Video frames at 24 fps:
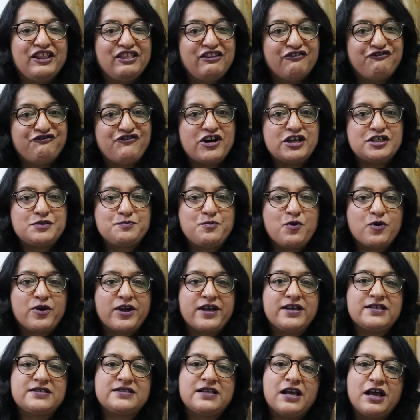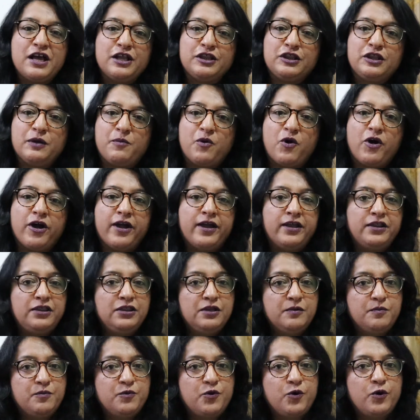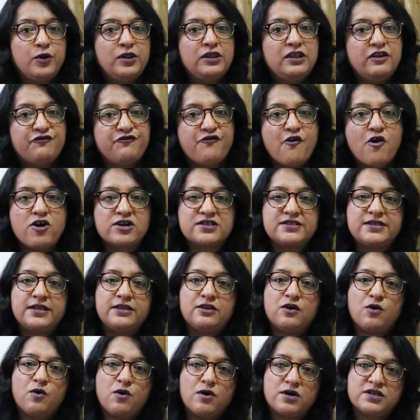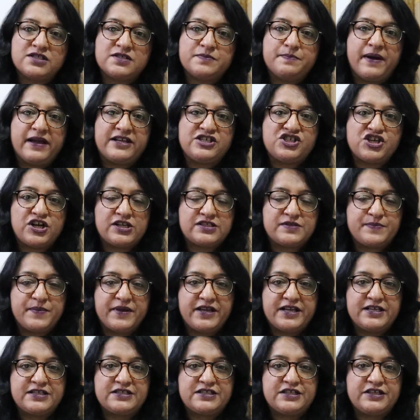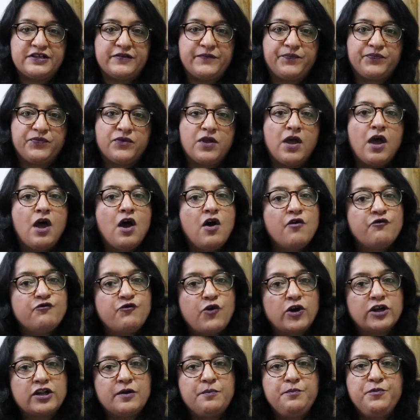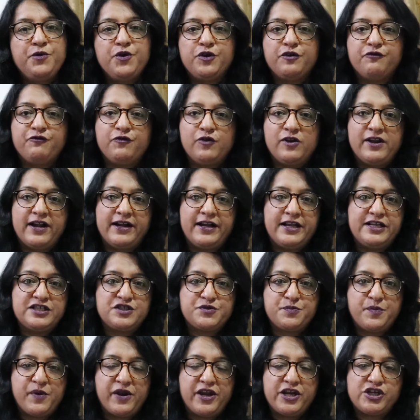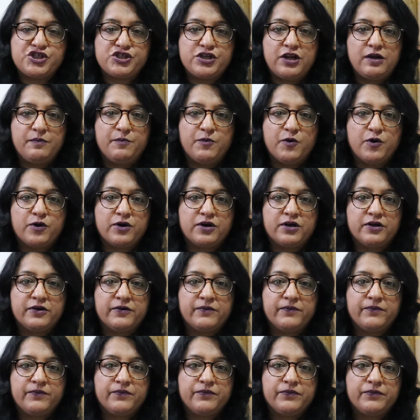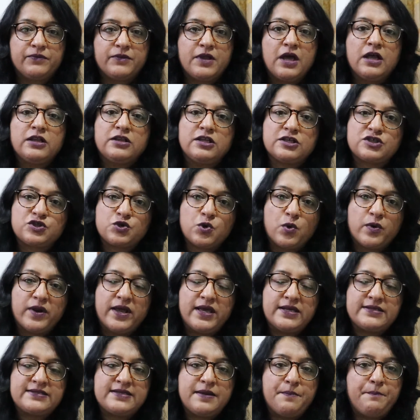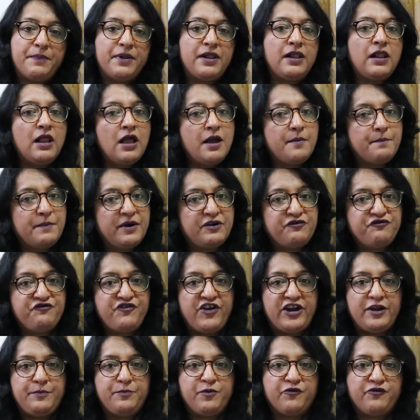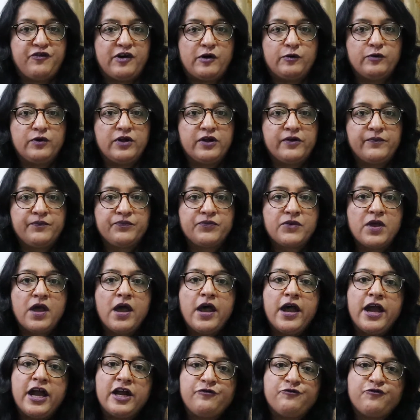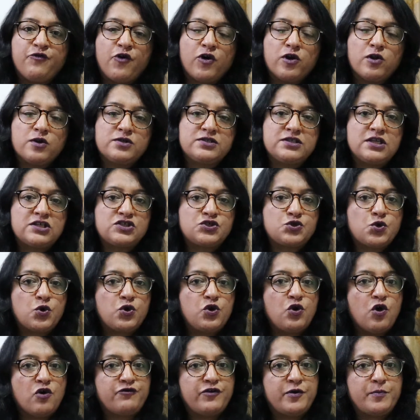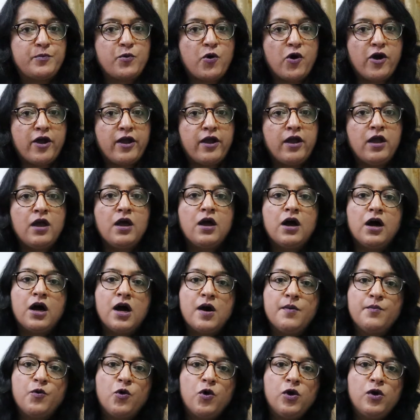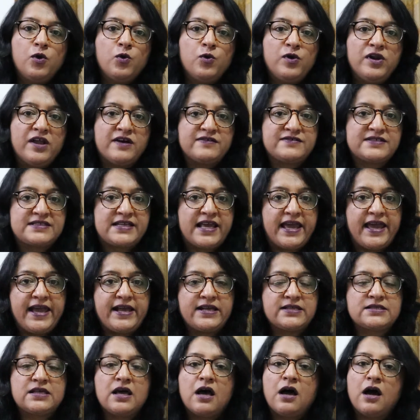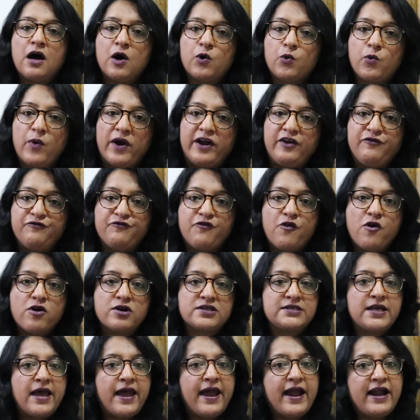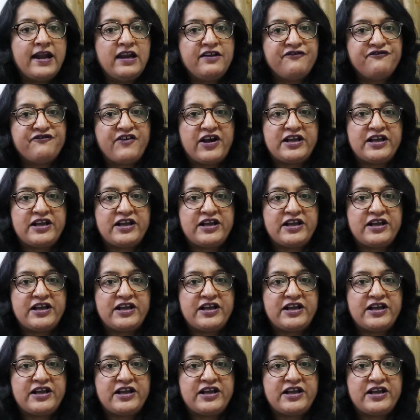The first book is The Boy, the Mole, the Fox and the Horse by Charles McKenzie. What a beautiful and inspirational book. The story is simple but very profound. It follows the story of a boy, a mole who loves cakes, a quiet fox and a